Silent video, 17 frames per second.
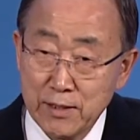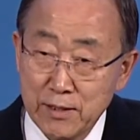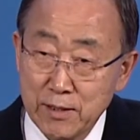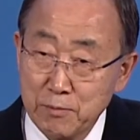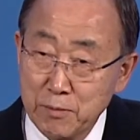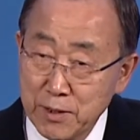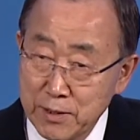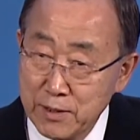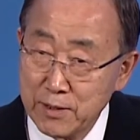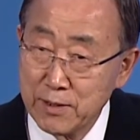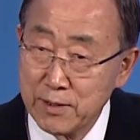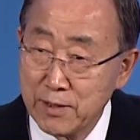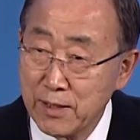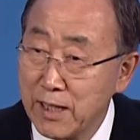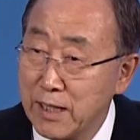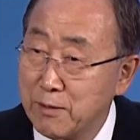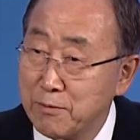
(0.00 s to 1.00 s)
but
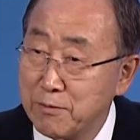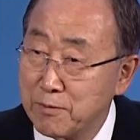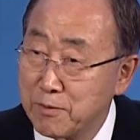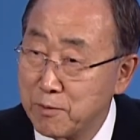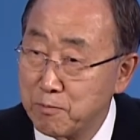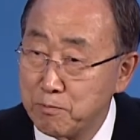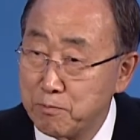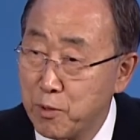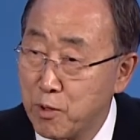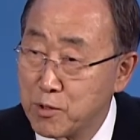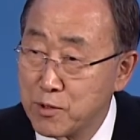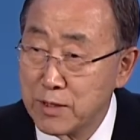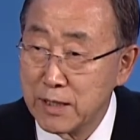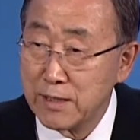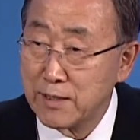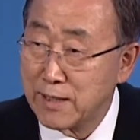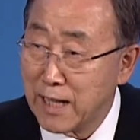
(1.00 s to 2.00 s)
I have
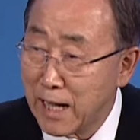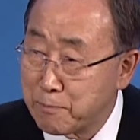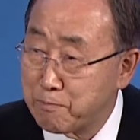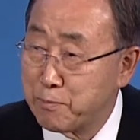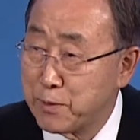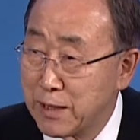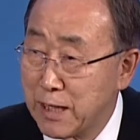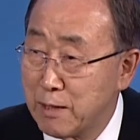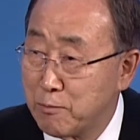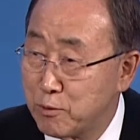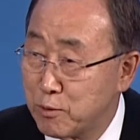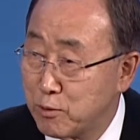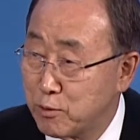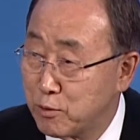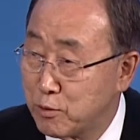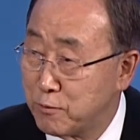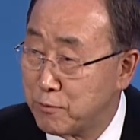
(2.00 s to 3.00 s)
personally not been able
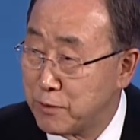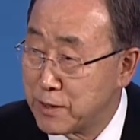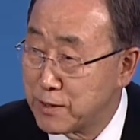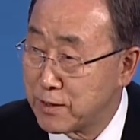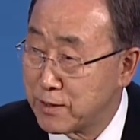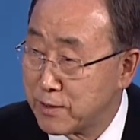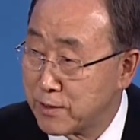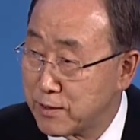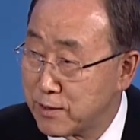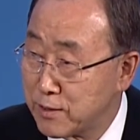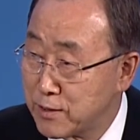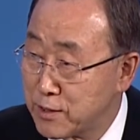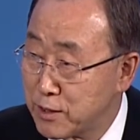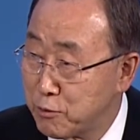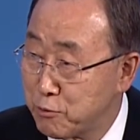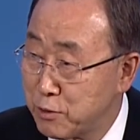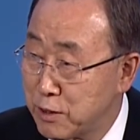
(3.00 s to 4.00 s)
to visit
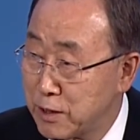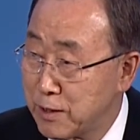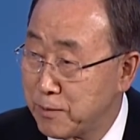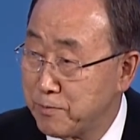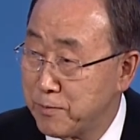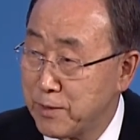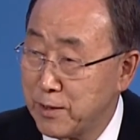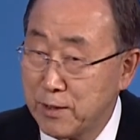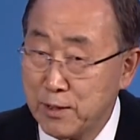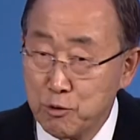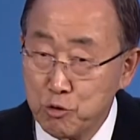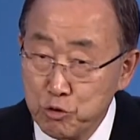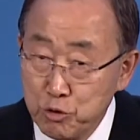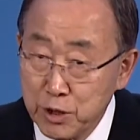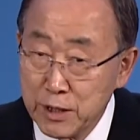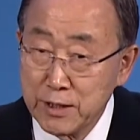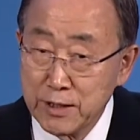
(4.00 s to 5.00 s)
Syria
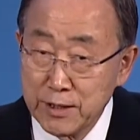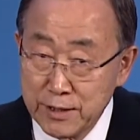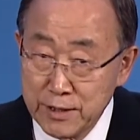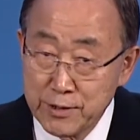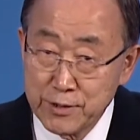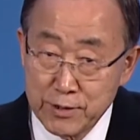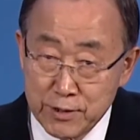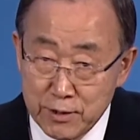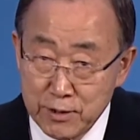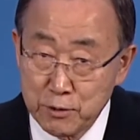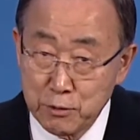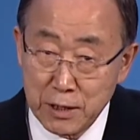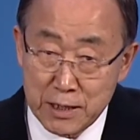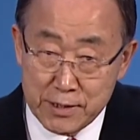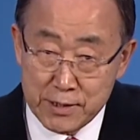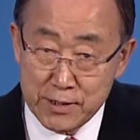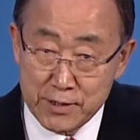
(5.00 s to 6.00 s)
during this
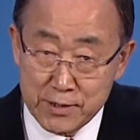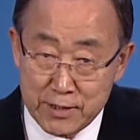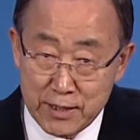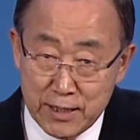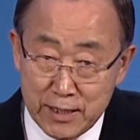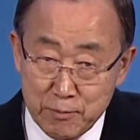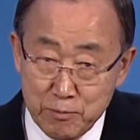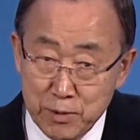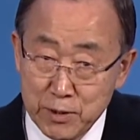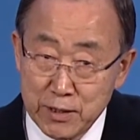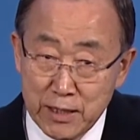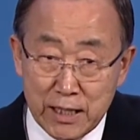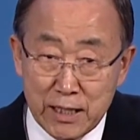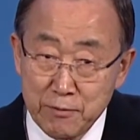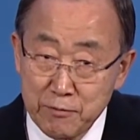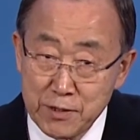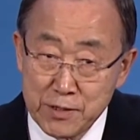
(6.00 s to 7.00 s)
crisis time, but
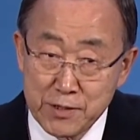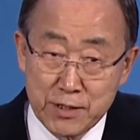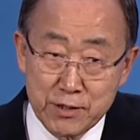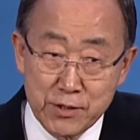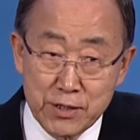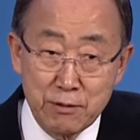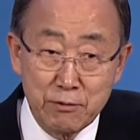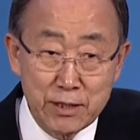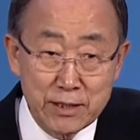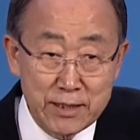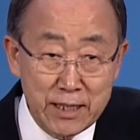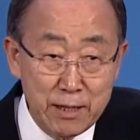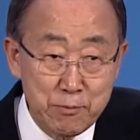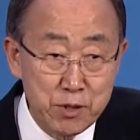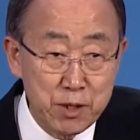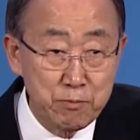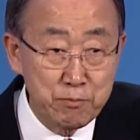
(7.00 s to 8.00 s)
I have visited several
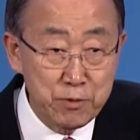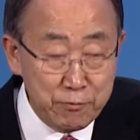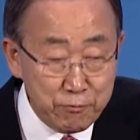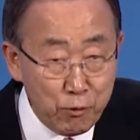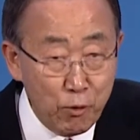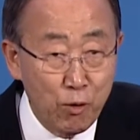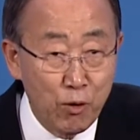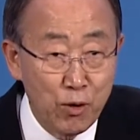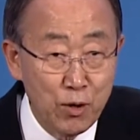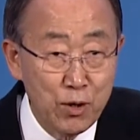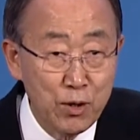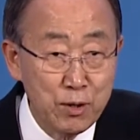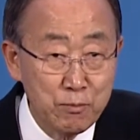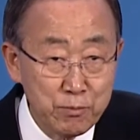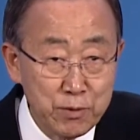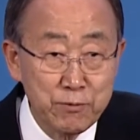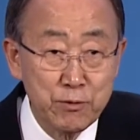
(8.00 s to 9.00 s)
times before
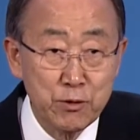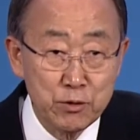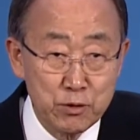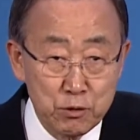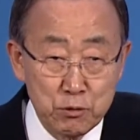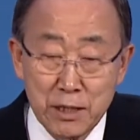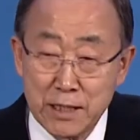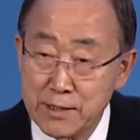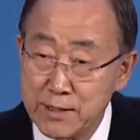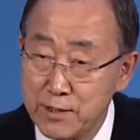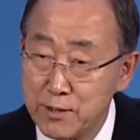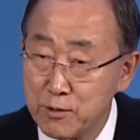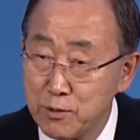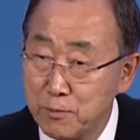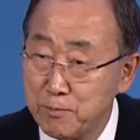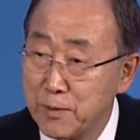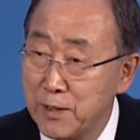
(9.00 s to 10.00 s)
the crisis.
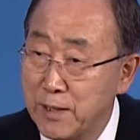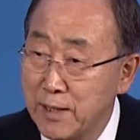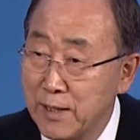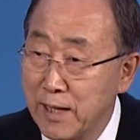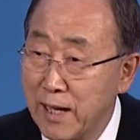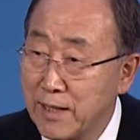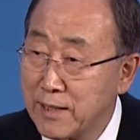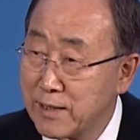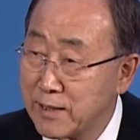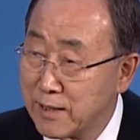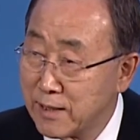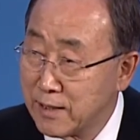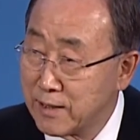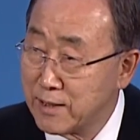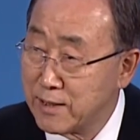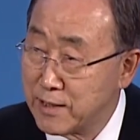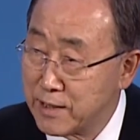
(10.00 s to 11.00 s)
So I
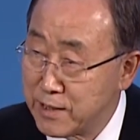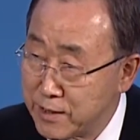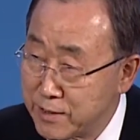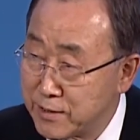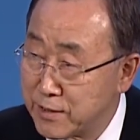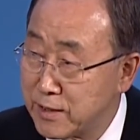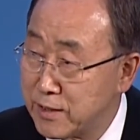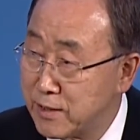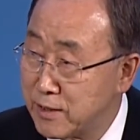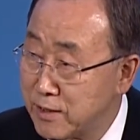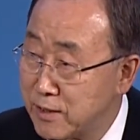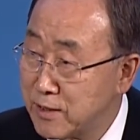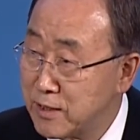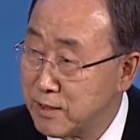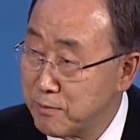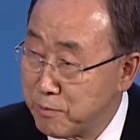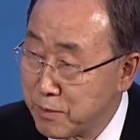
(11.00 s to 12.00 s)
can easily
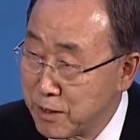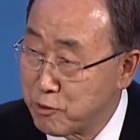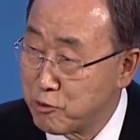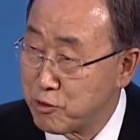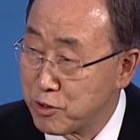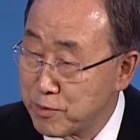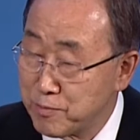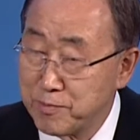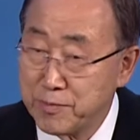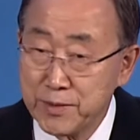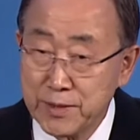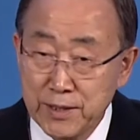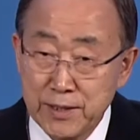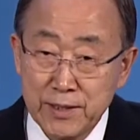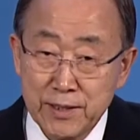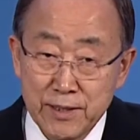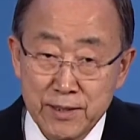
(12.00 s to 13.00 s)
imagine
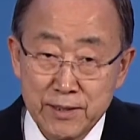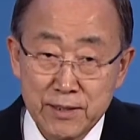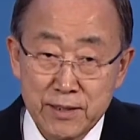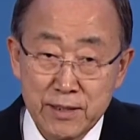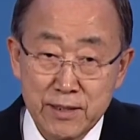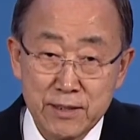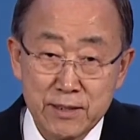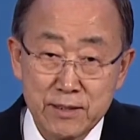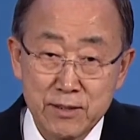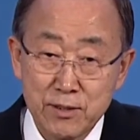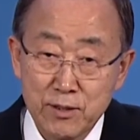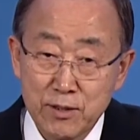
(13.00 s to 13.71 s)
then